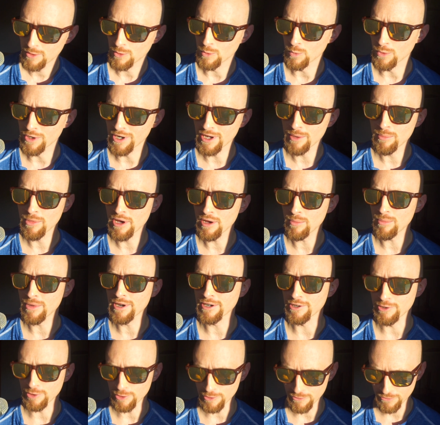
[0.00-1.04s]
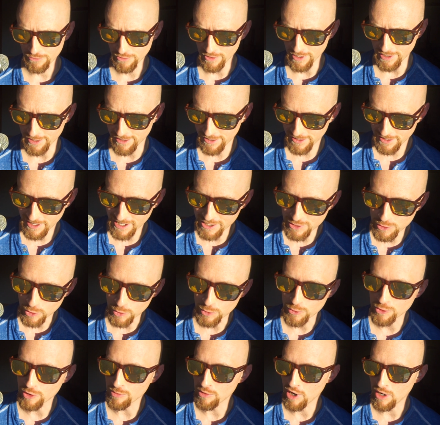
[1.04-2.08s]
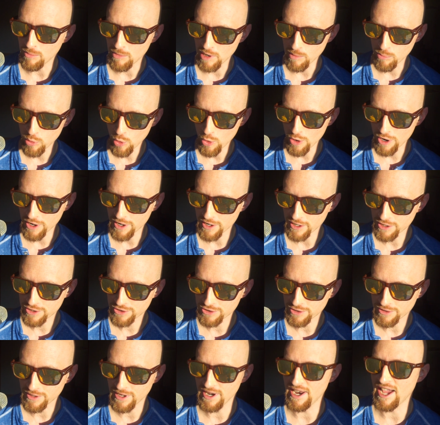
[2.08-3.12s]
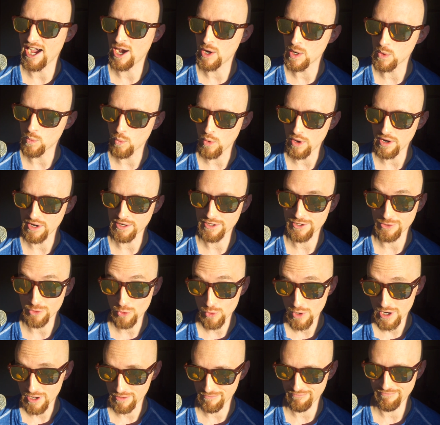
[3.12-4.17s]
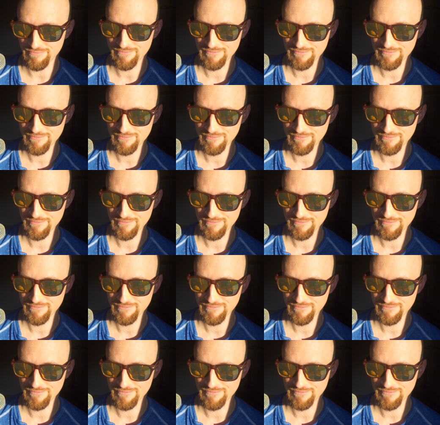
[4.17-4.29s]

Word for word: When I met my girlfriend, I told her about my porn addiction and how I wanted to quit.